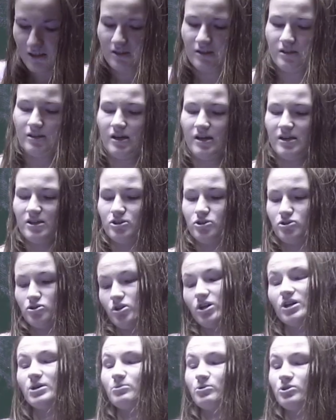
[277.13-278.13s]
like
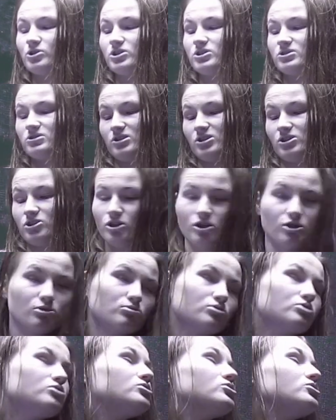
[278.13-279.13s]
Star Wars and
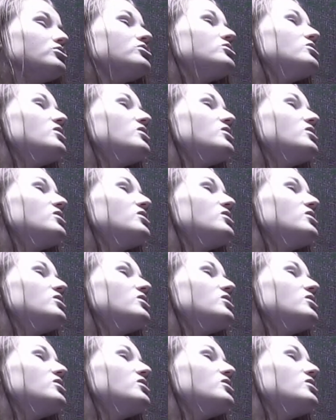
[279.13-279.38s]
Ghosts,